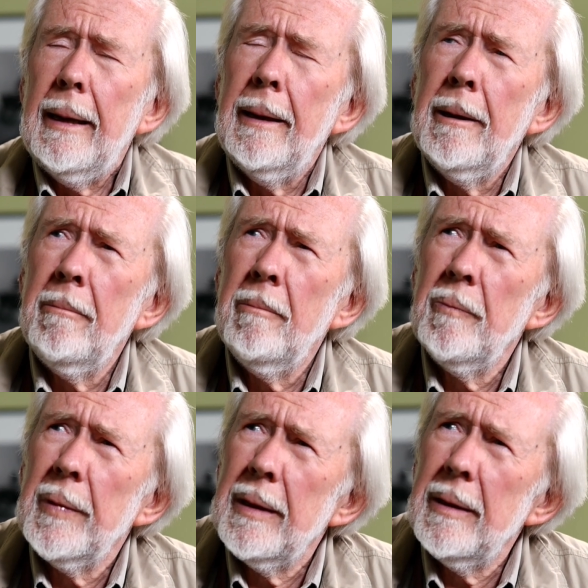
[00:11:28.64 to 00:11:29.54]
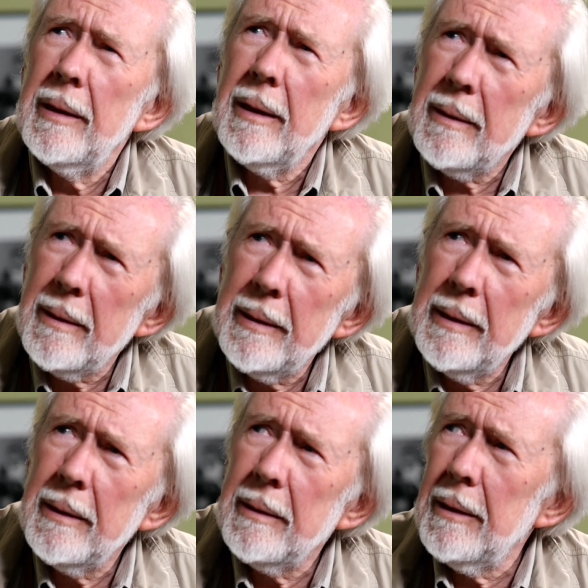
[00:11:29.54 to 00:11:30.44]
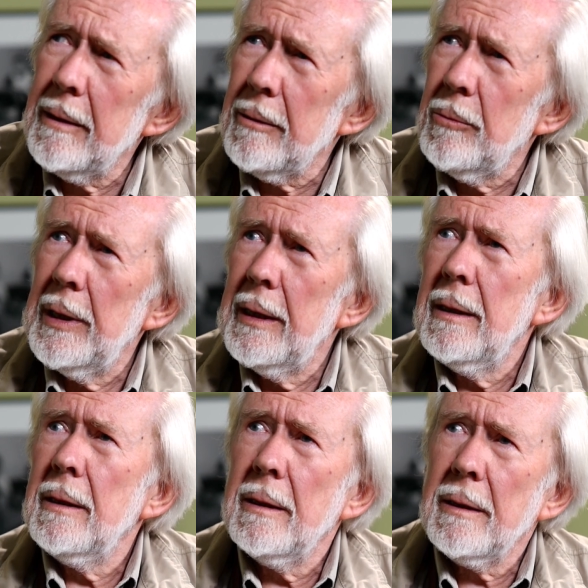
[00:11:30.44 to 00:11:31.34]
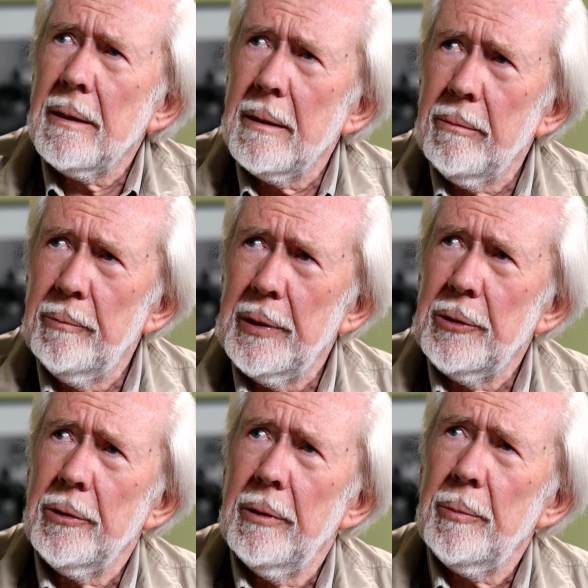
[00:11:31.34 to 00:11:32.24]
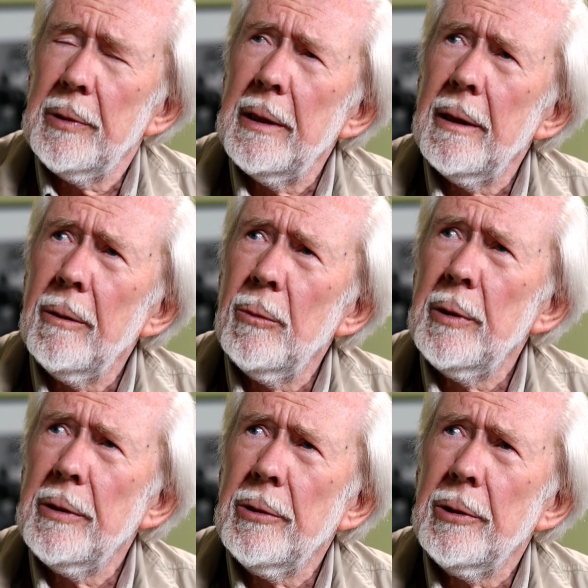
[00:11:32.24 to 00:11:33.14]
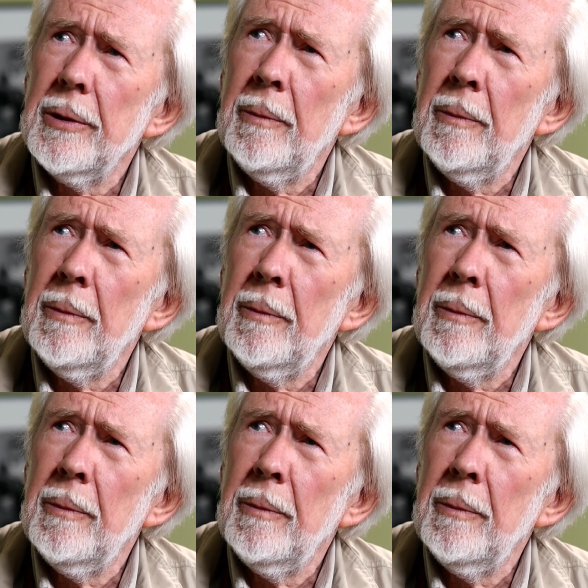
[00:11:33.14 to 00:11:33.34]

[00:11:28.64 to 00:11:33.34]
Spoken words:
And the other thing, the other way is the picture up there, which